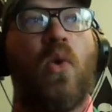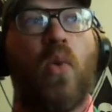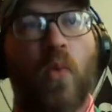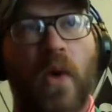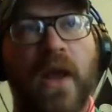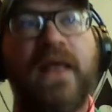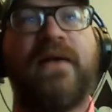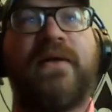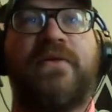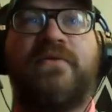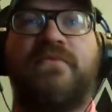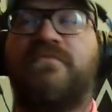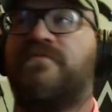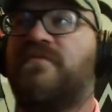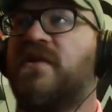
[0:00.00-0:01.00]
Well,
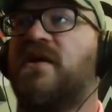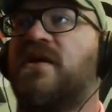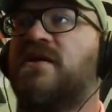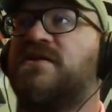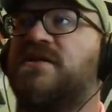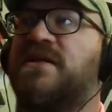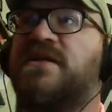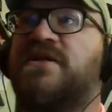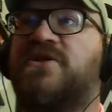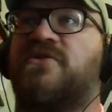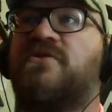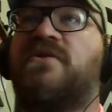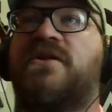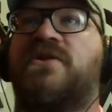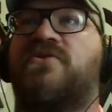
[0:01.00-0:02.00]
it's an
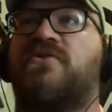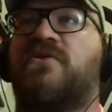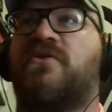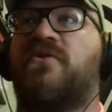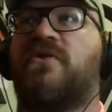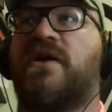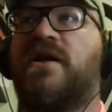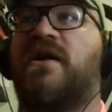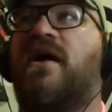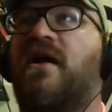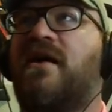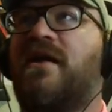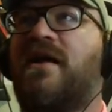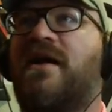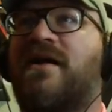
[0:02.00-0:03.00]
internal internal organ.
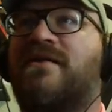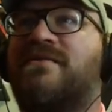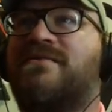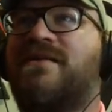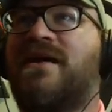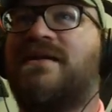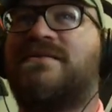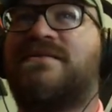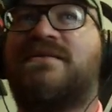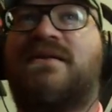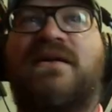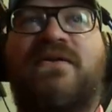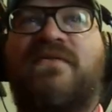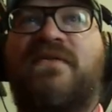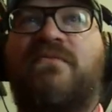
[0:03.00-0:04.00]
Ah, nah, nice.
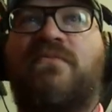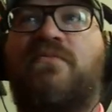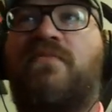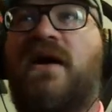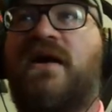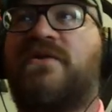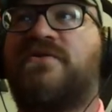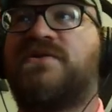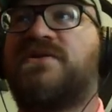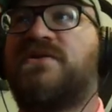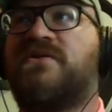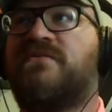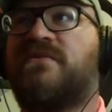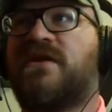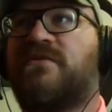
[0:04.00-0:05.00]
I don't have any bottles, so
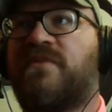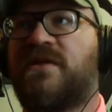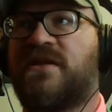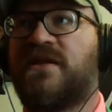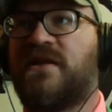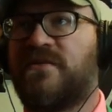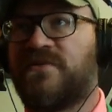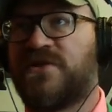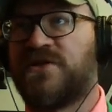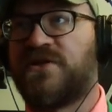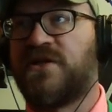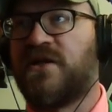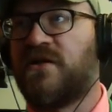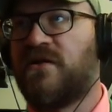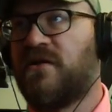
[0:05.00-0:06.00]
I'm not going to pick that up just
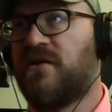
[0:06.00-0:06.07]
yet.